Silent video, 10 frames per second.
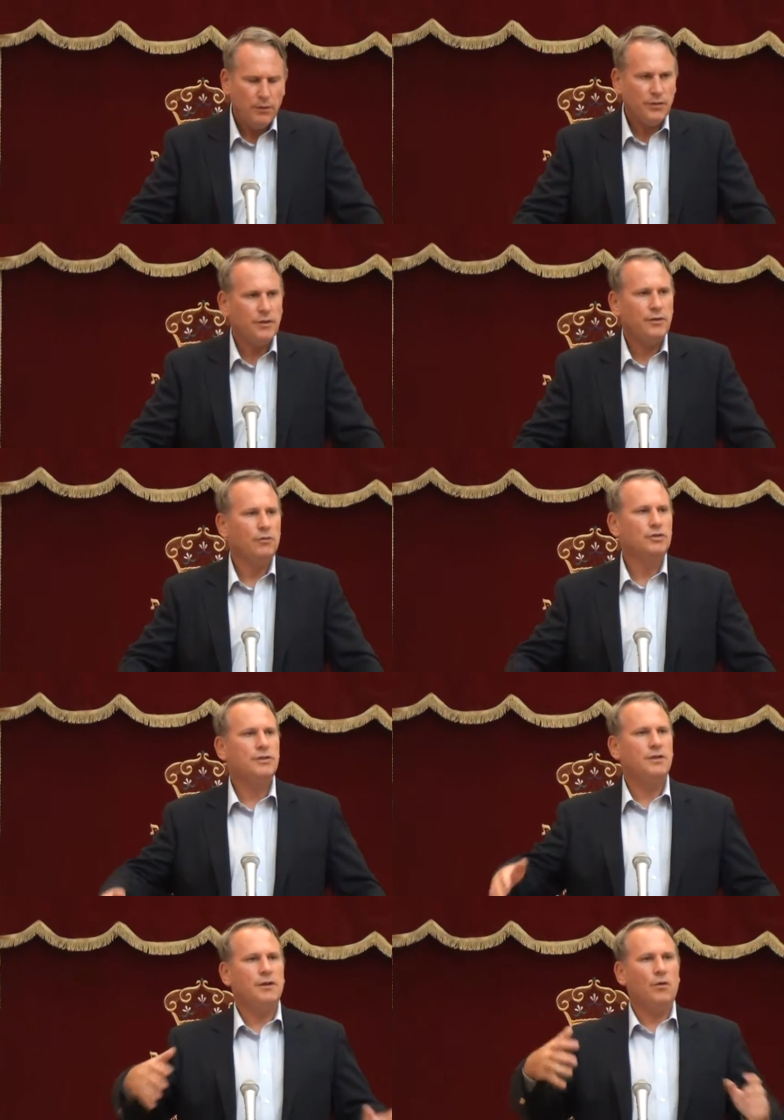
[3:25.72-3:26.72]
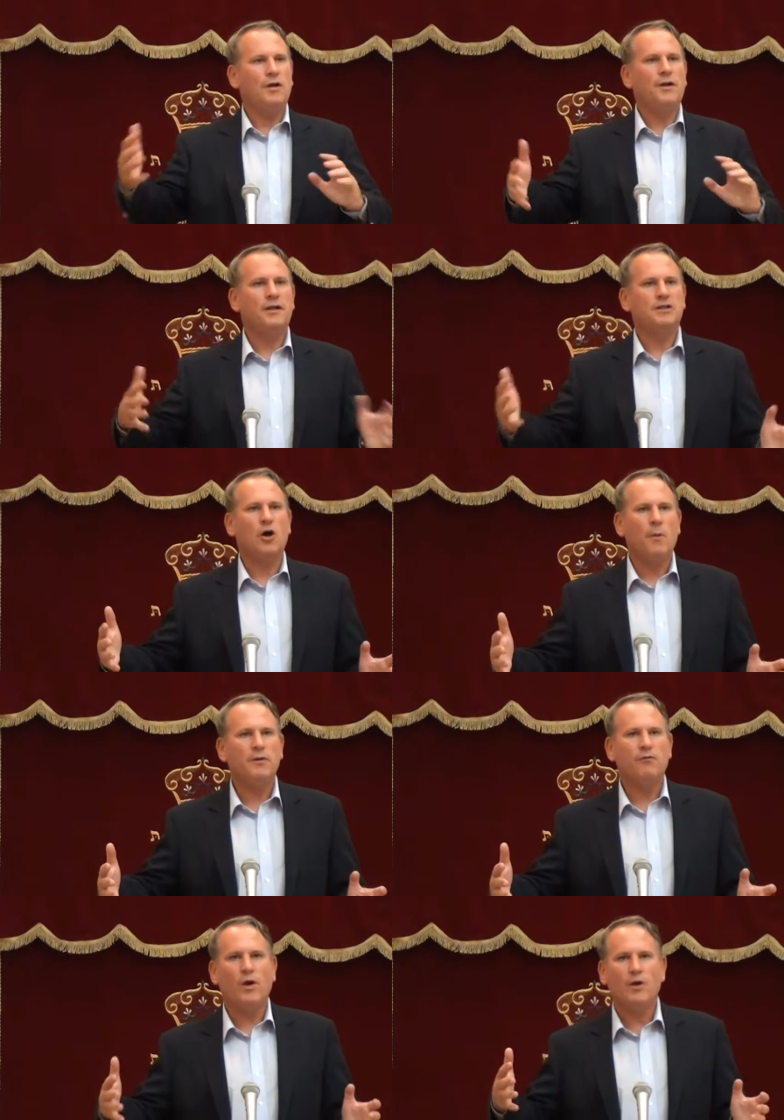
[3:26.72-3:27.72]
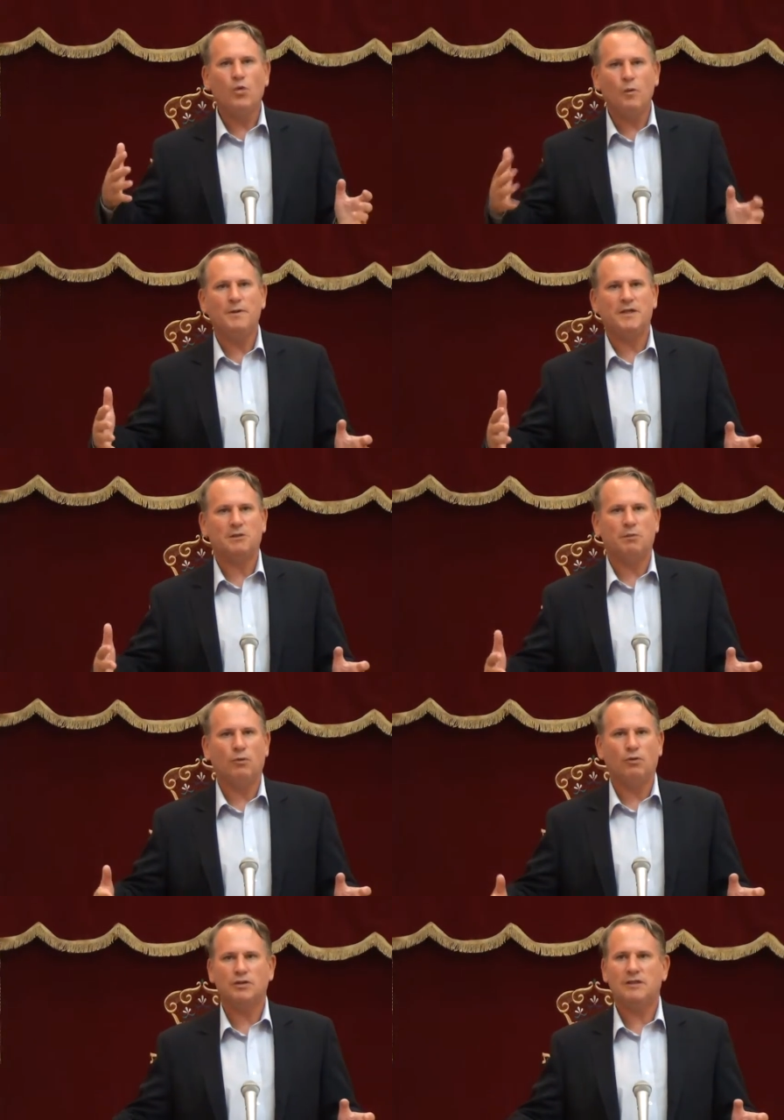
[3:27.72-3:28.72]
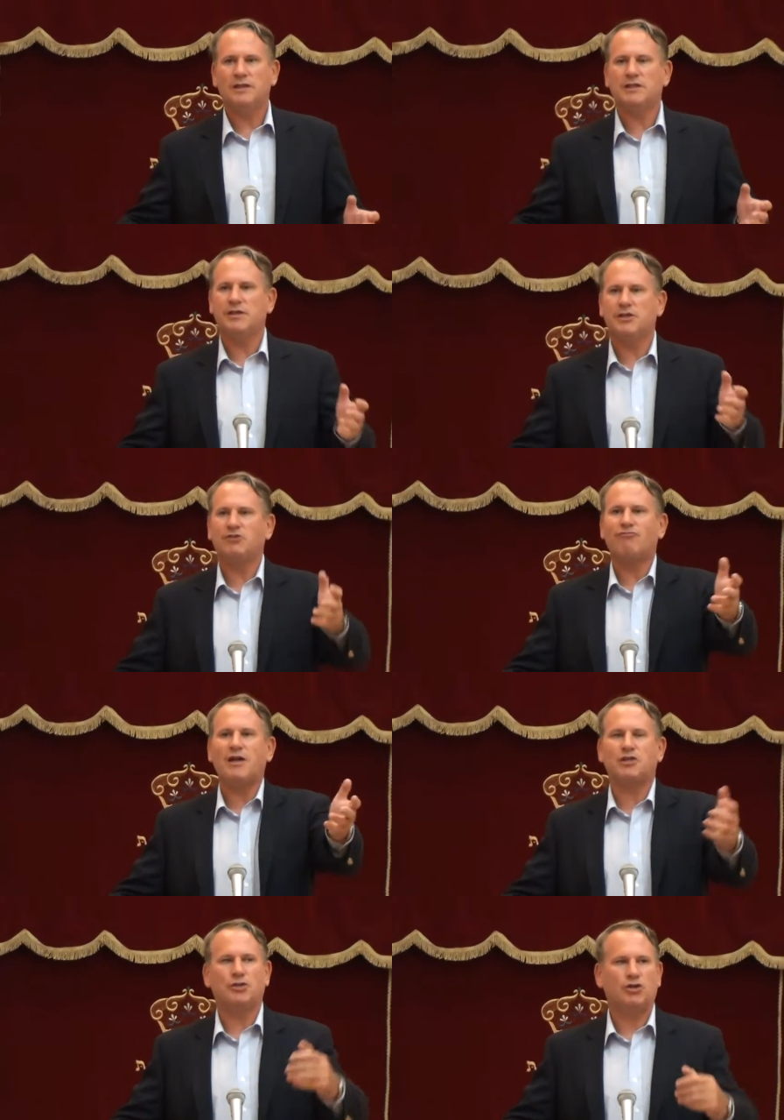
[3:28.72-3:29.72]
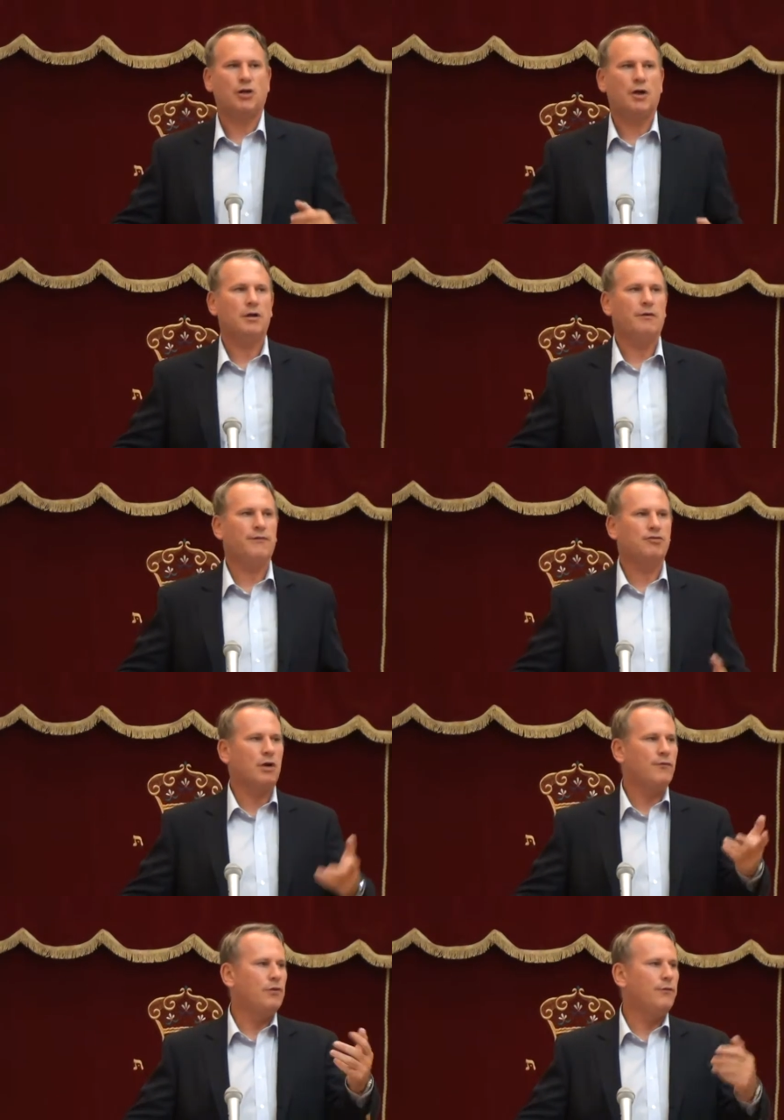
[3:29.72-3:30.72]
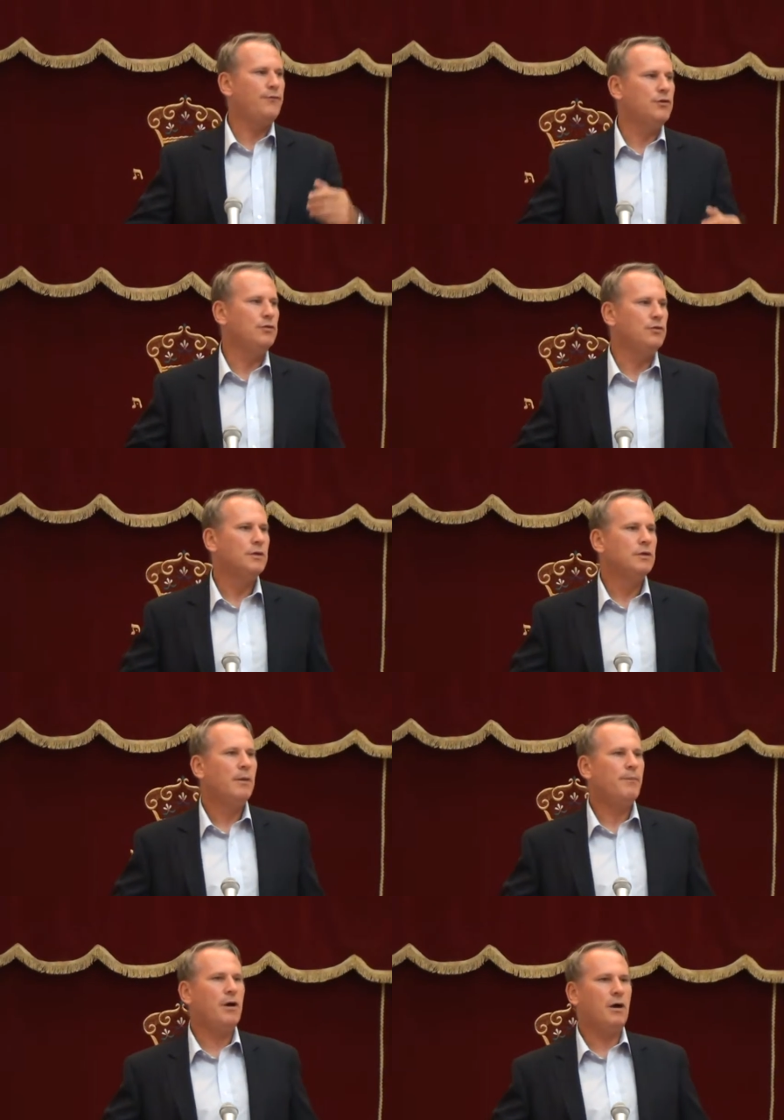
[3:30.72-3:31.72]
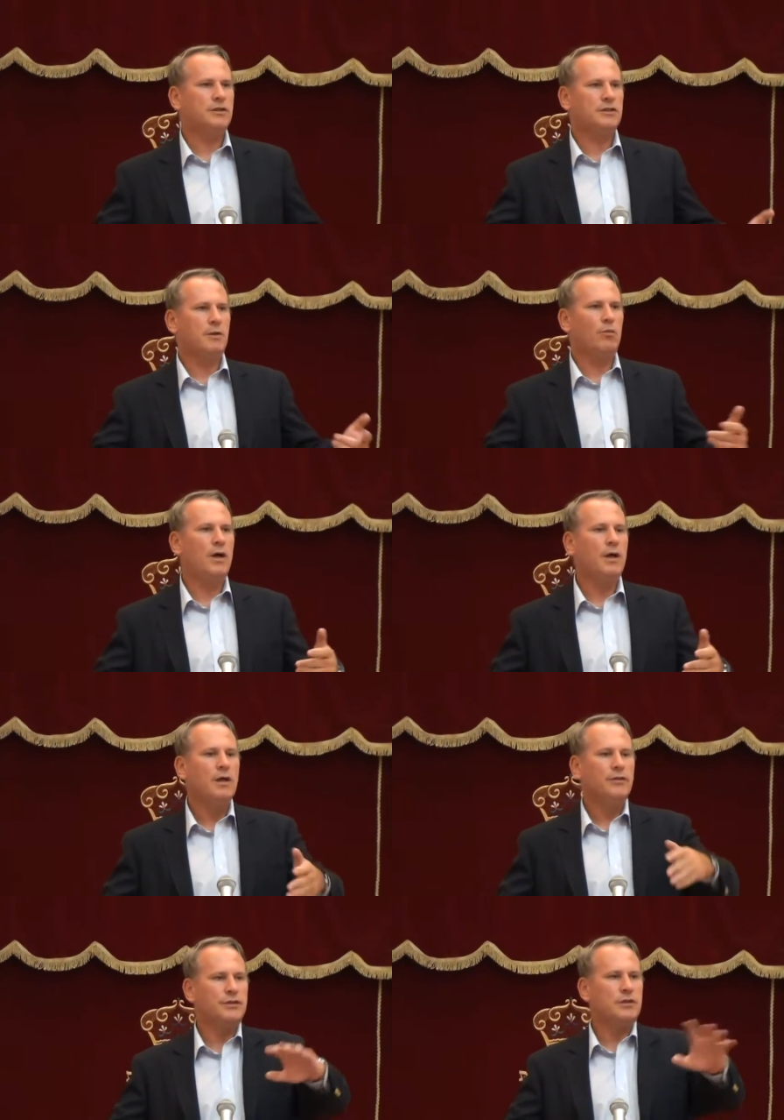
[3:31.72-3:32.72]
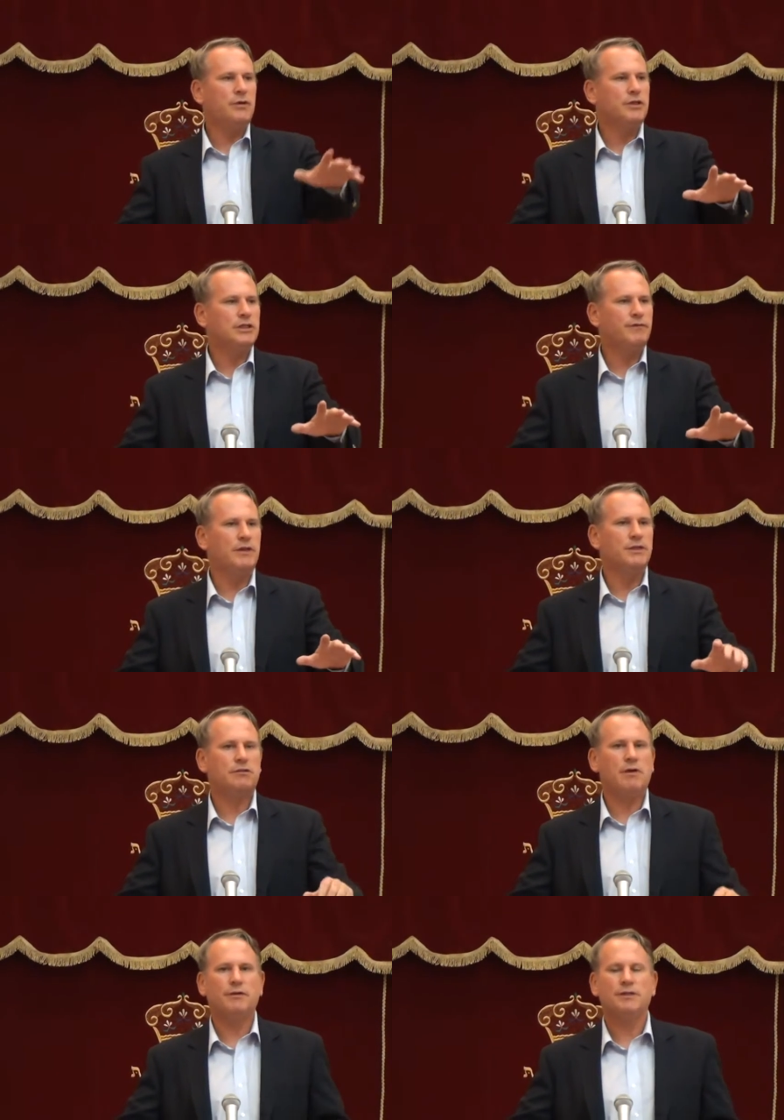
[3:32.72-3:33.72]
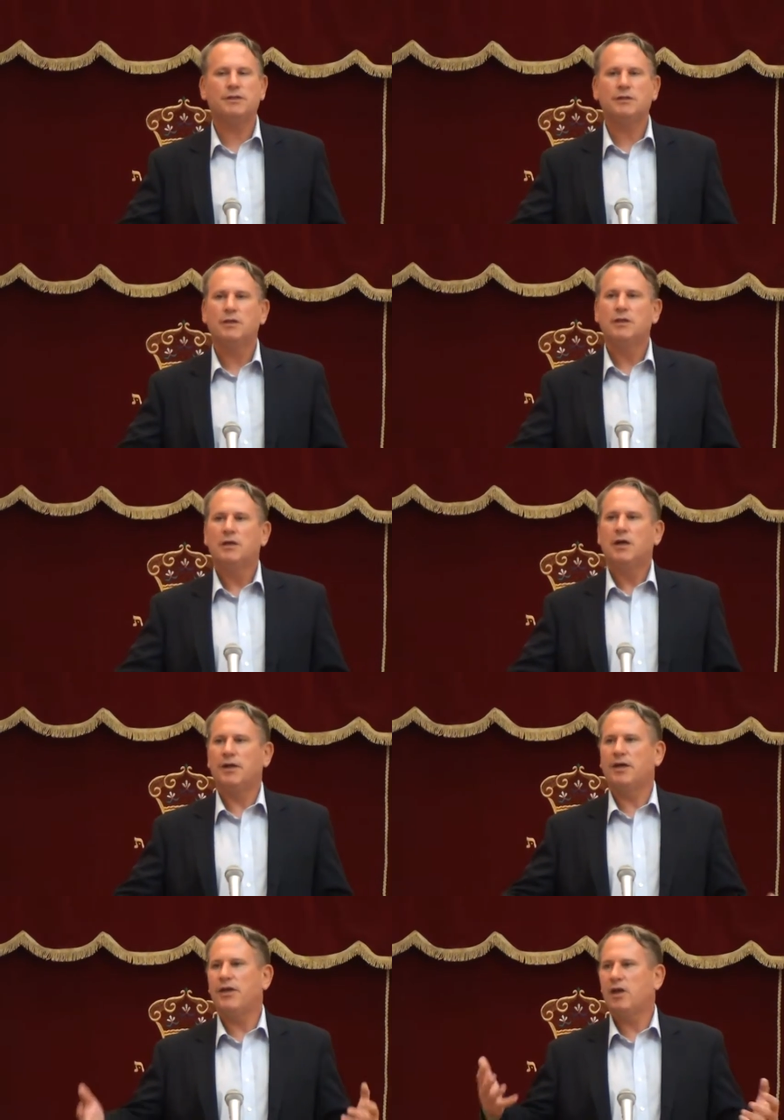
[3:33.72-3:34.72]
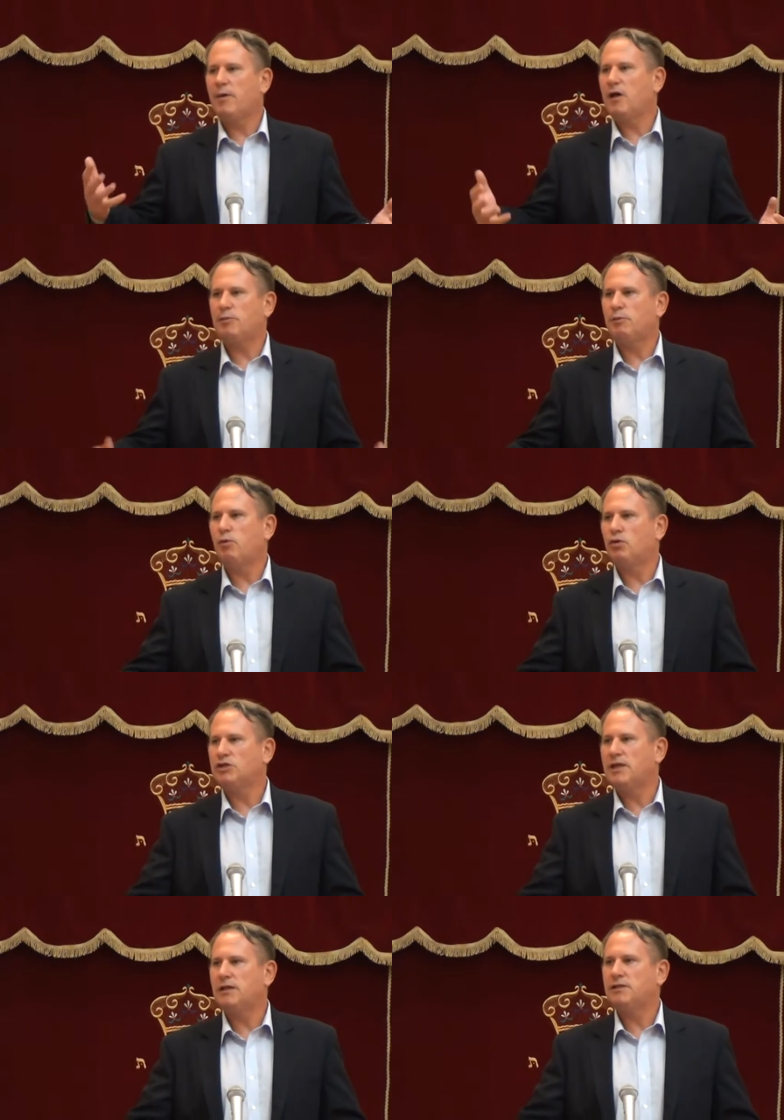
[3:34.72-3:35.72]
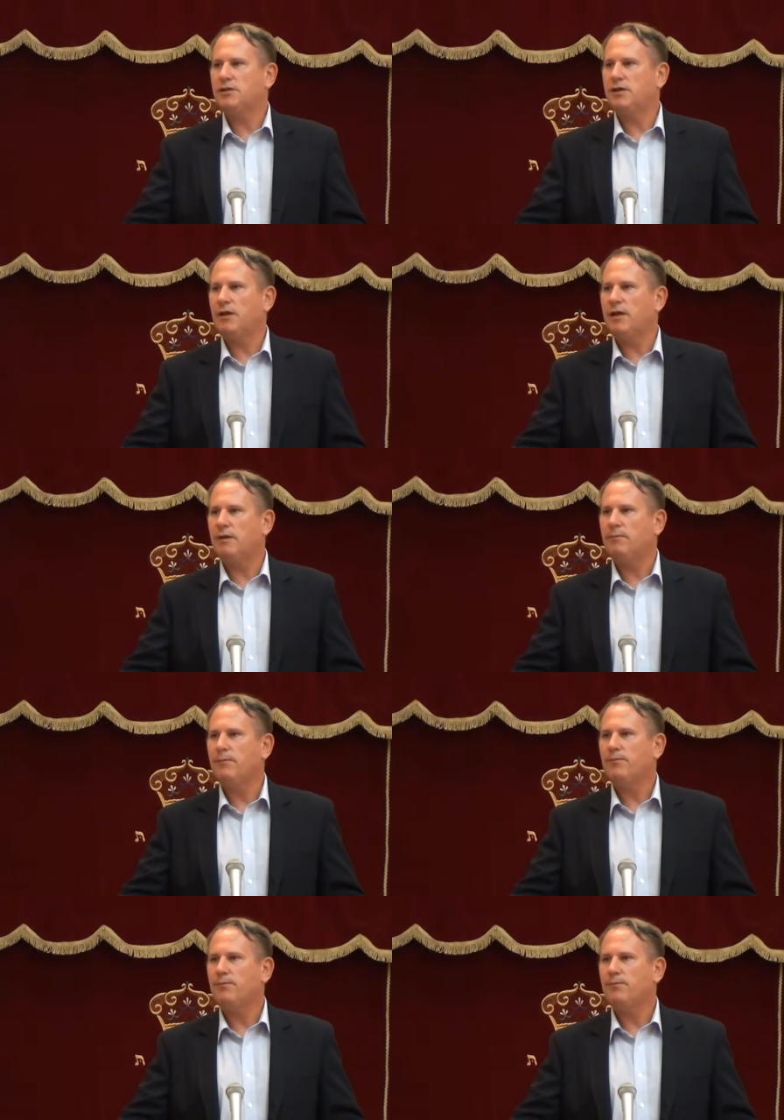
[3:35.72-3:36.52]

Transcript: An example of where it would be disproportionate, let's say there's a ration truck full of food, parked somewhere, there's loads of civilians around it, and I think about the proportionality thing again.